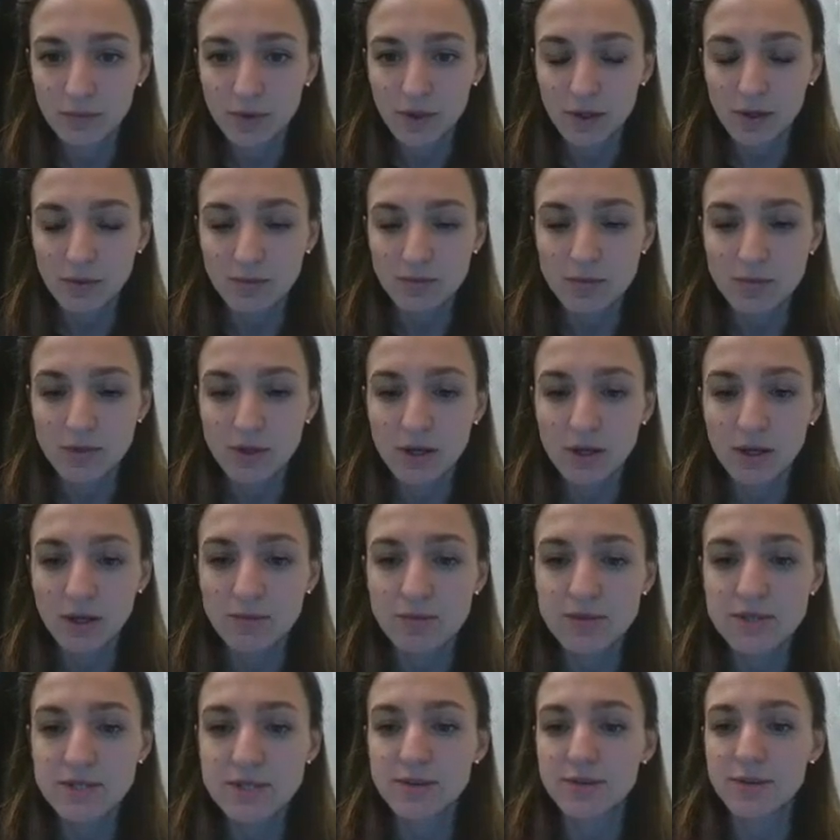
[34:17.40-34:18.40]
com
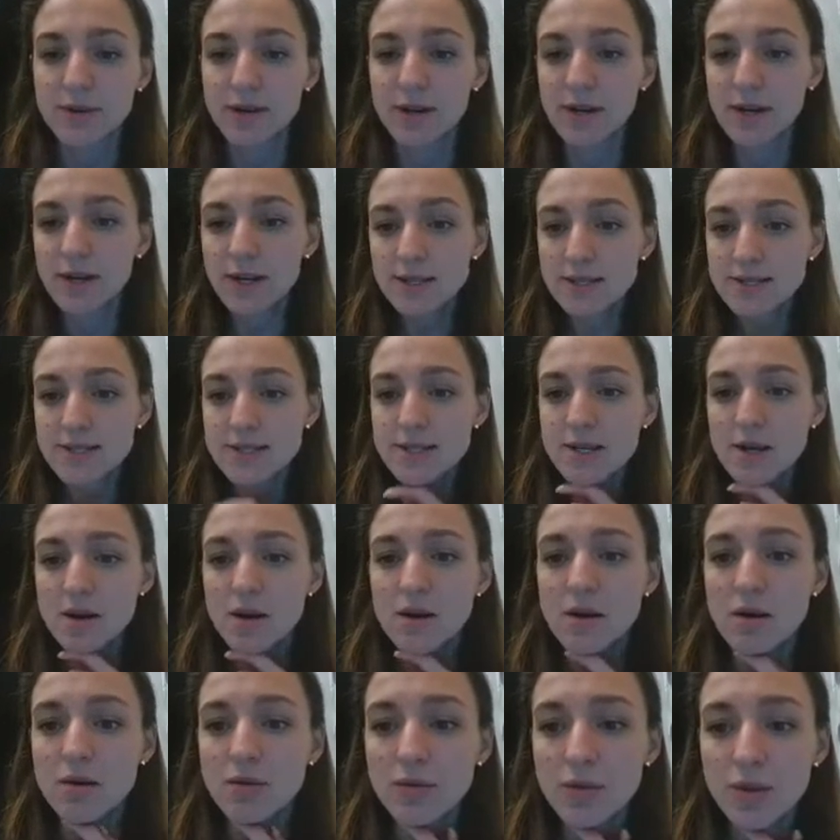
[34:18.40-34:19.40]
Commissariats
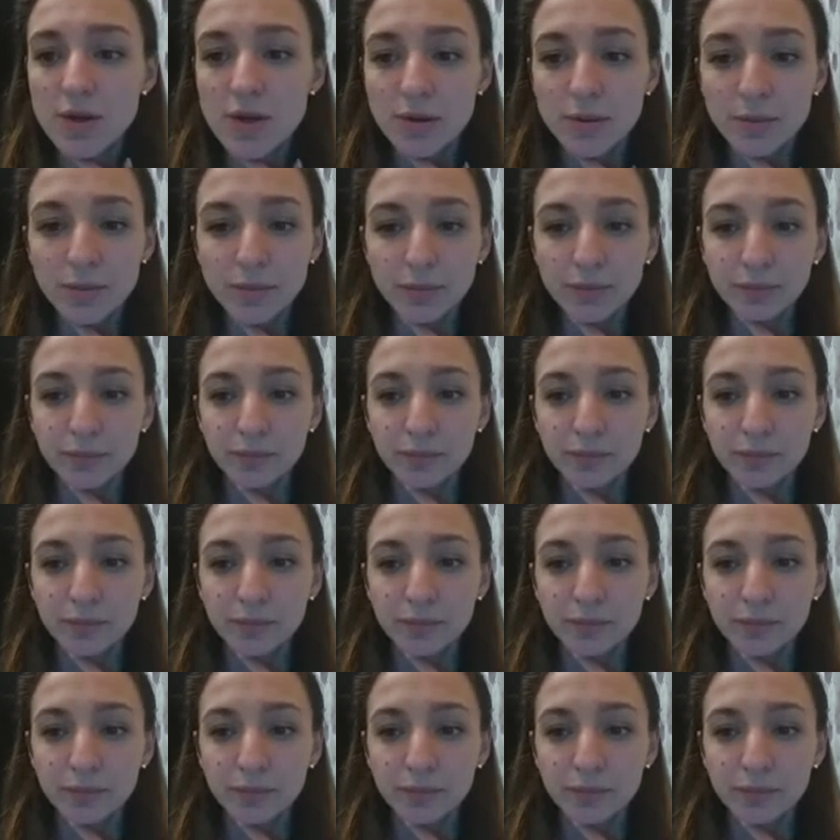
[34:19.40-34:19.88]
of the